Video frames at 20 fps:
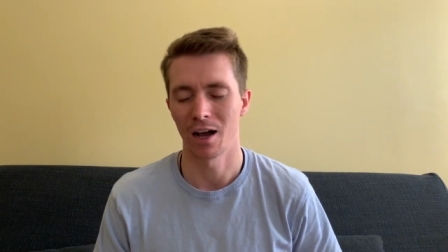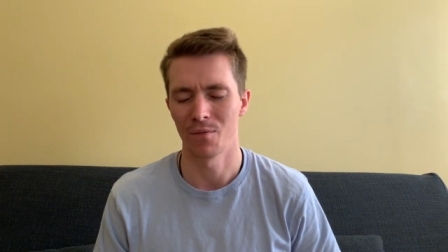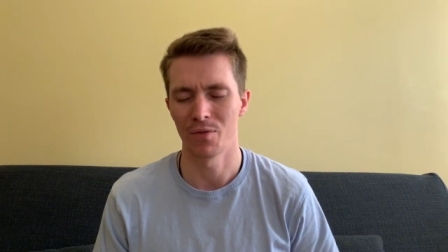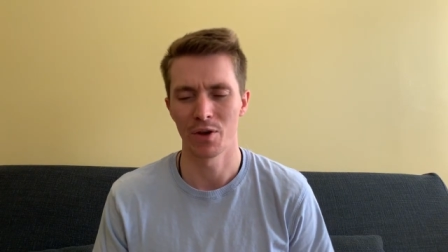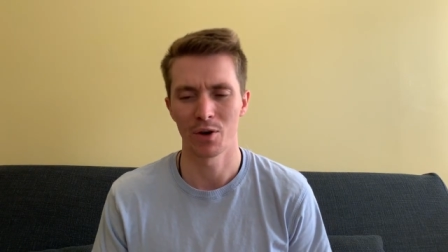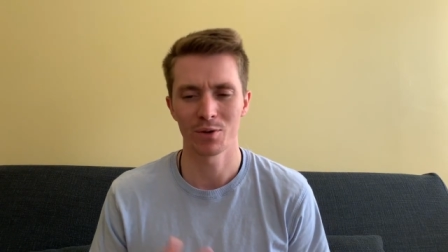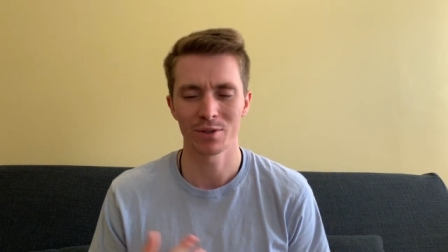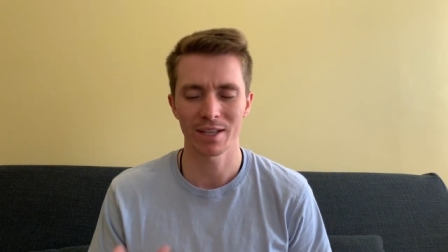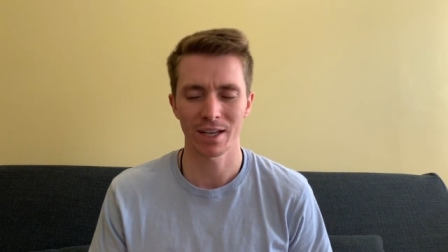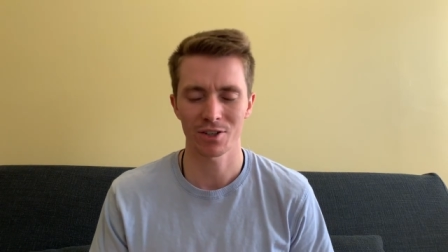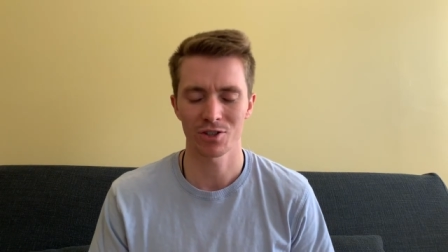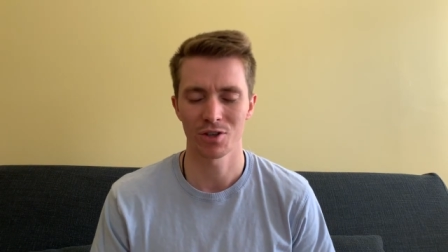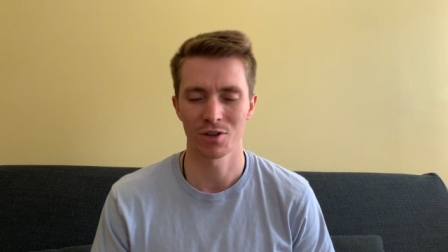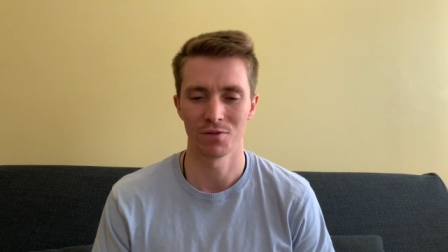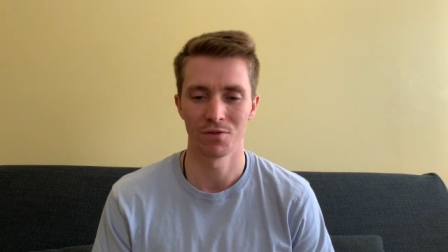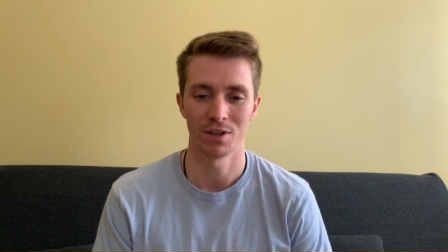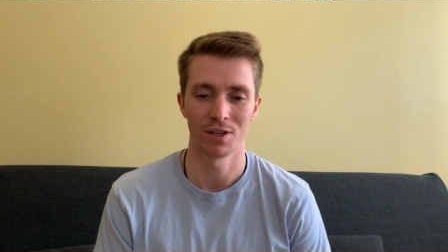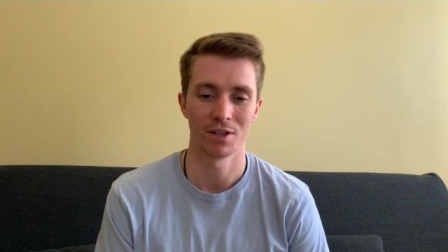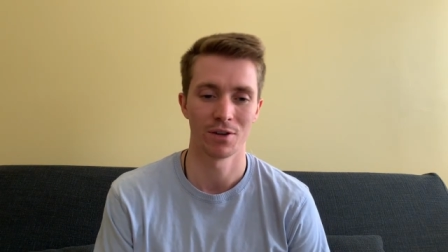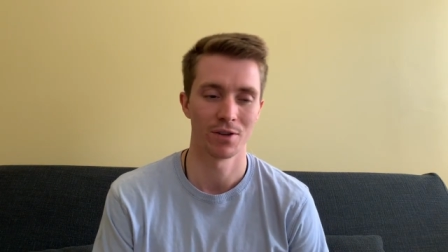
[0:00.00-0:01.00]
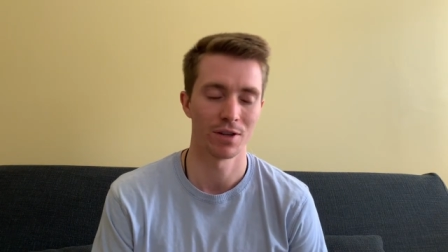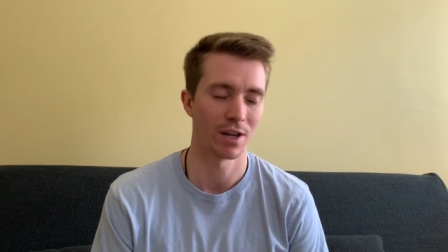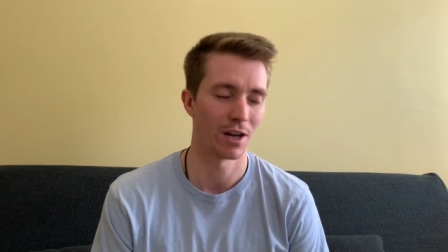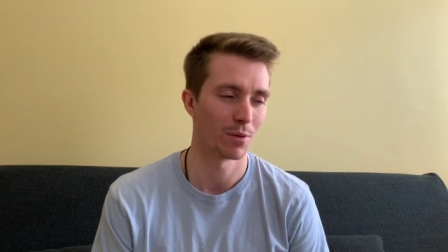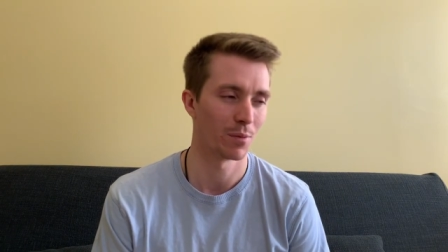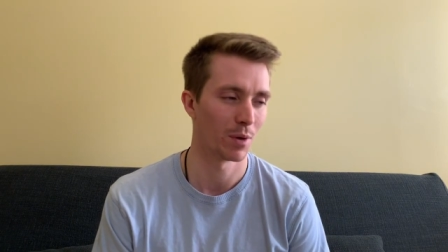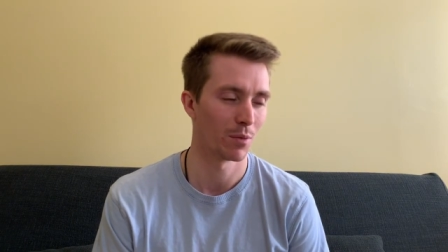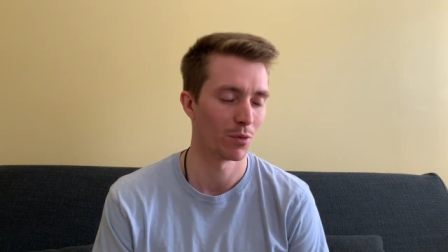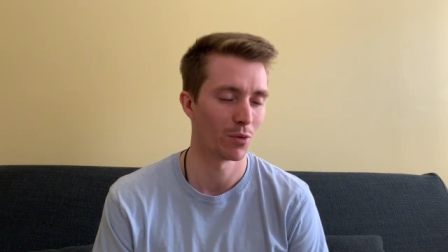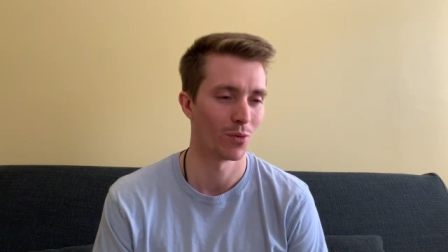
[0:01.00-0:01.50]
There was actually a video that I
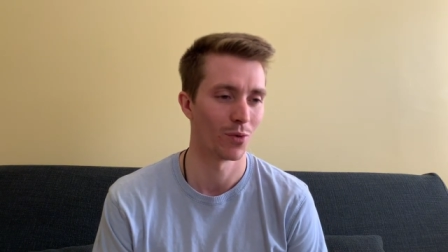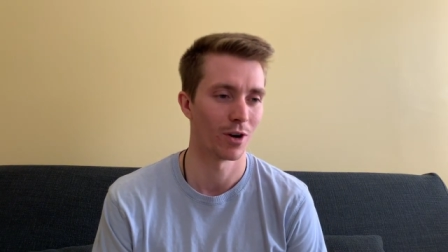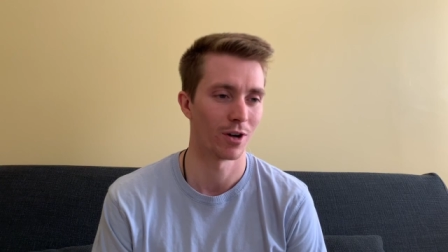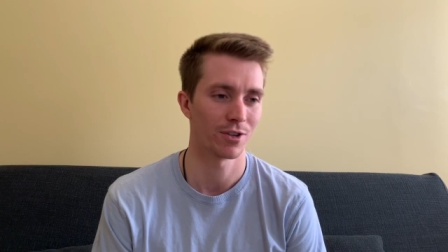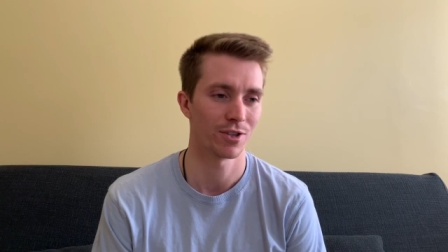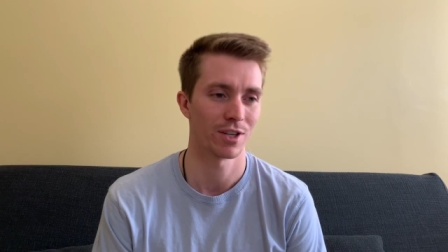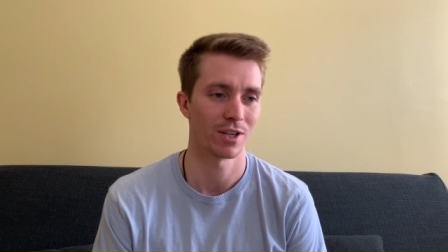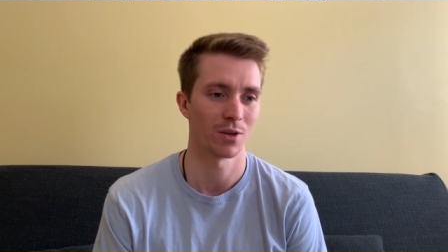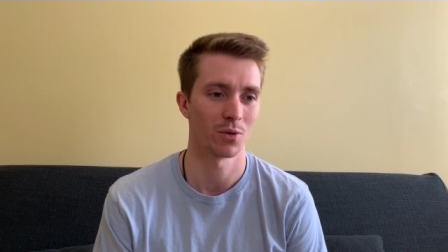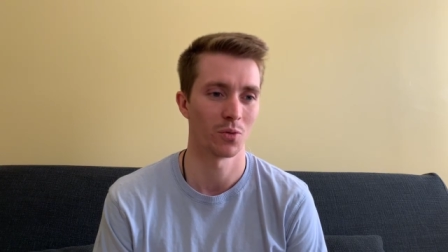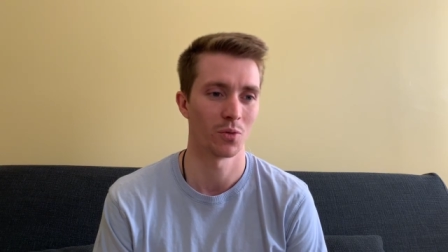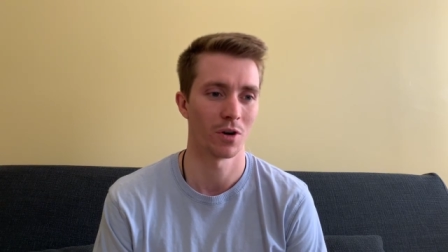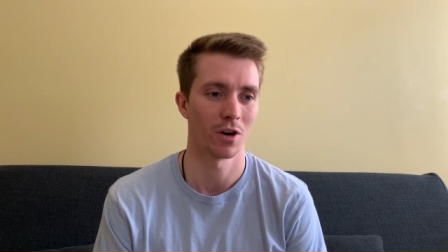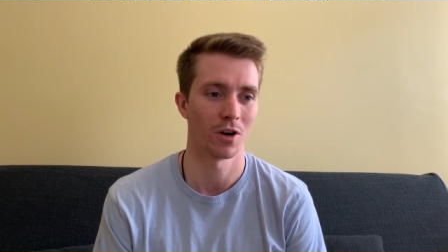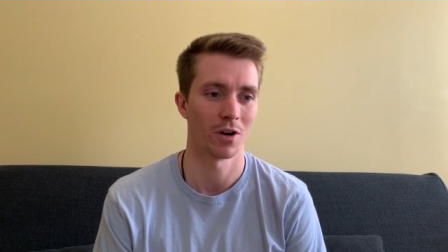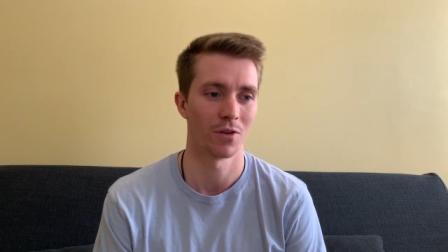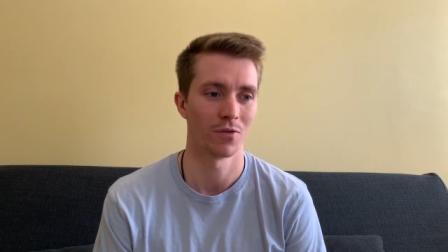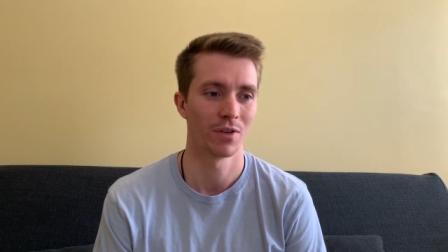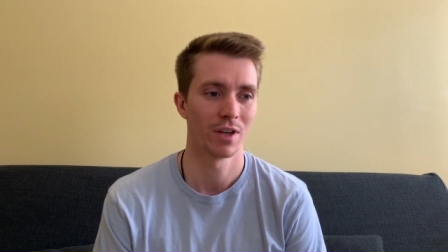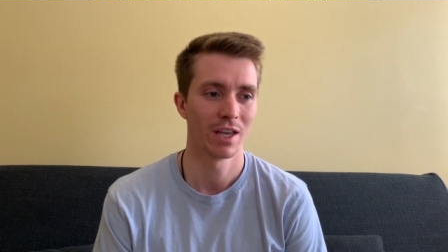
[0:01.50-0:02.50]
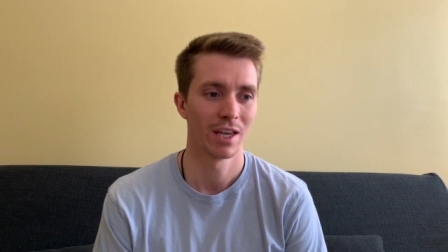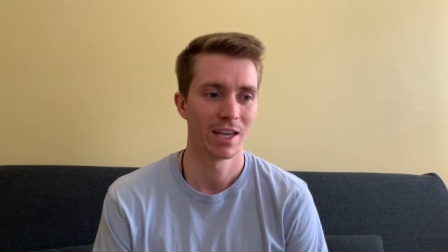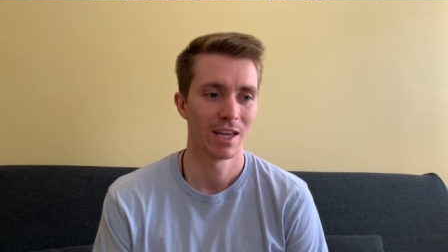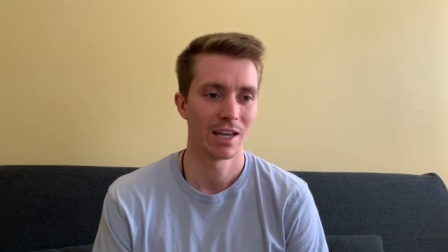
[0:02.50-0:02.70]
remember watching of